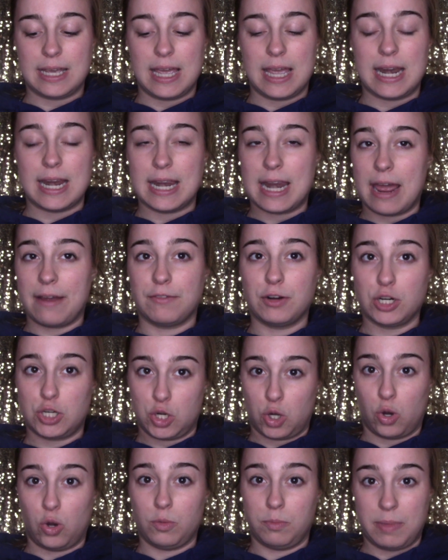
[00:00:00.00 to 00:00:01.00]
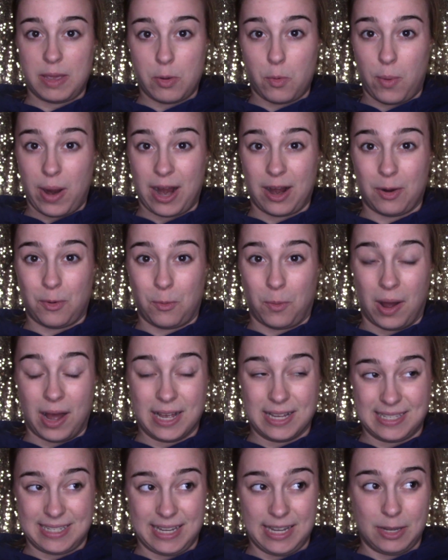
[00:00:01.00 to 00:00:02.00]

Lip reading: It never told me where it was.